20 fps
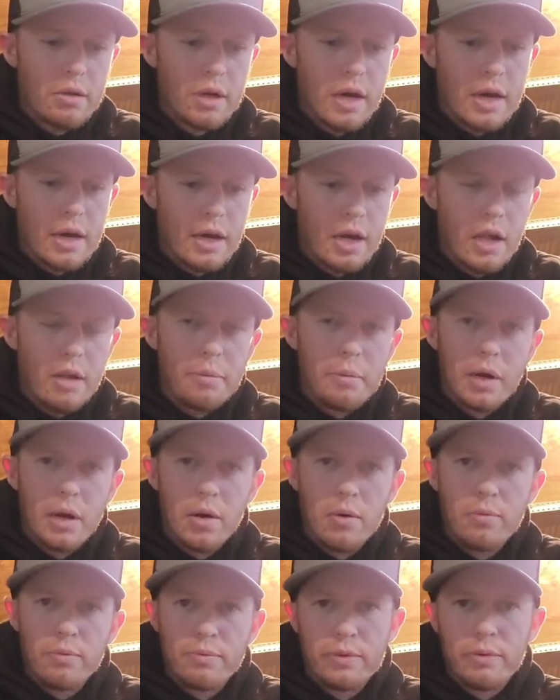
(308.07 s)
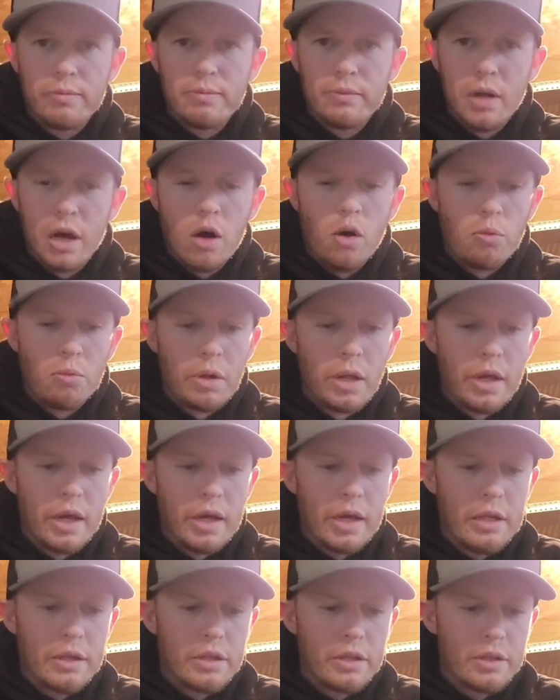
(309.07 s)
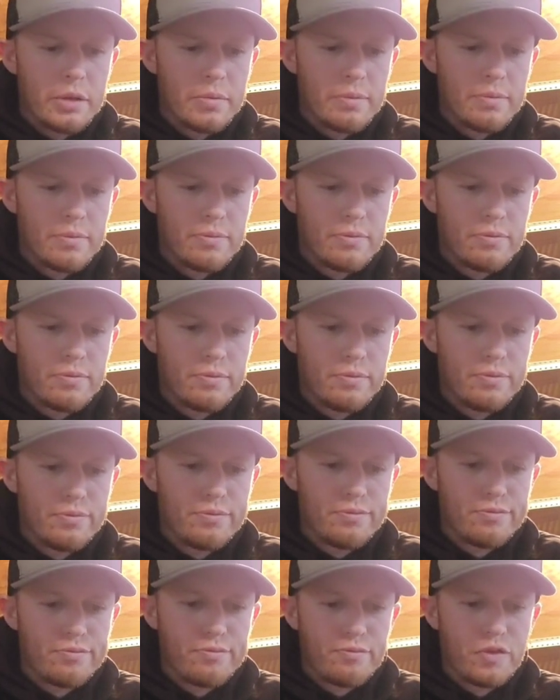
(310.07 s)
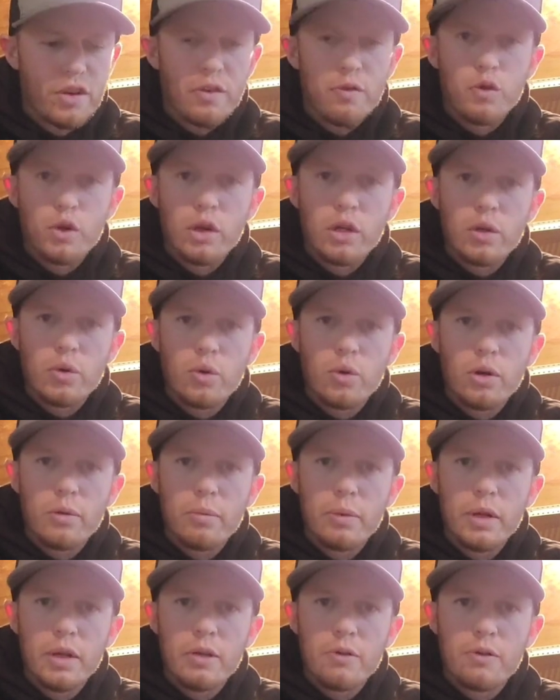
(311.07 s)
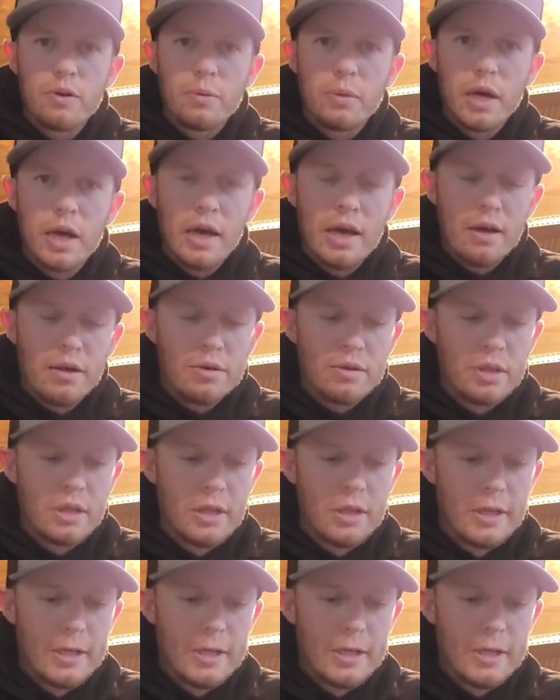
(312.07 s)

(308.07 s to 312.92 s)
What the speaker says: I call it my home lake. It's 15-20 minutes from the house.